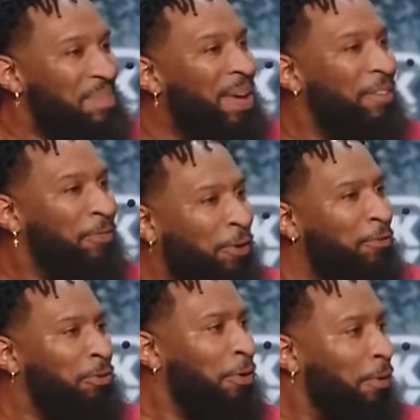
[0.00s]
Be
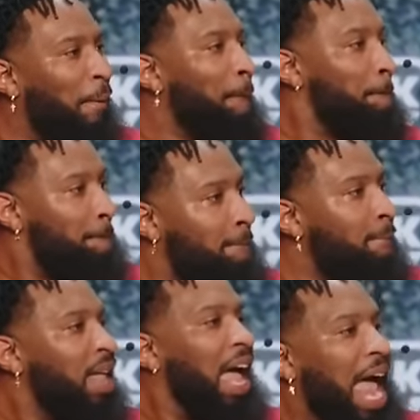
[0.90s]
fruitful
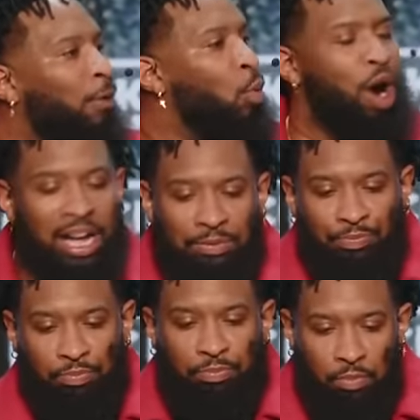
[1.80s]
and what?
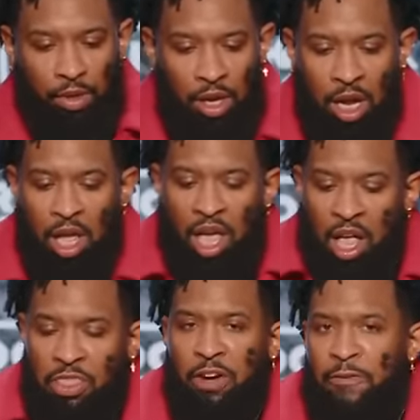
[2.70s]

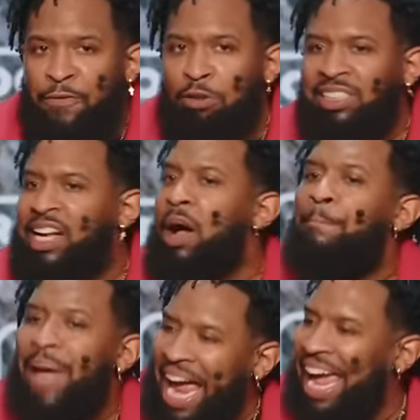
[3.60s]
The first
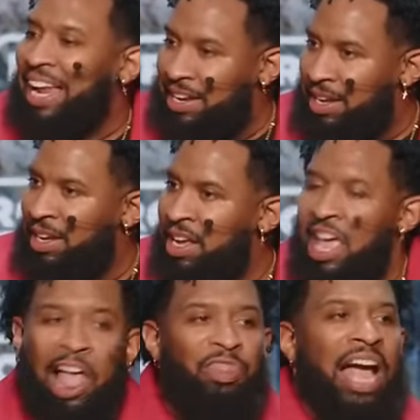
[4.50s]
command
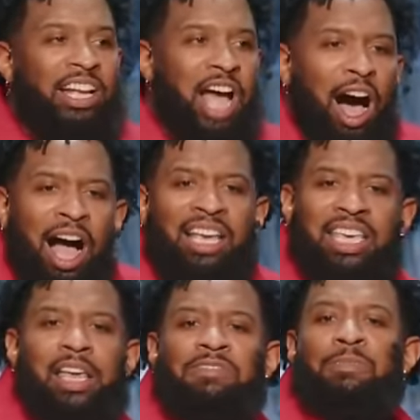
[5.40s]
that God
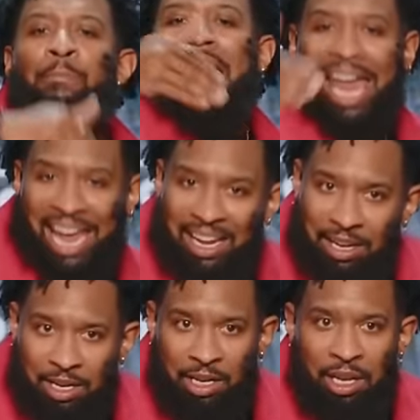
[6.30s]
gives man
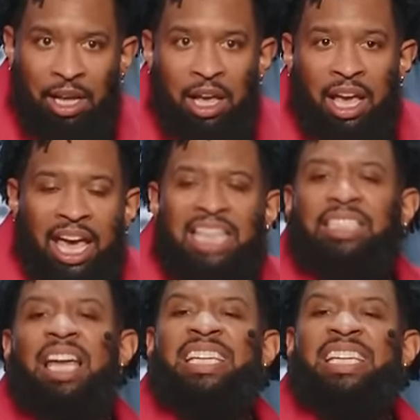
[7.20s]
is a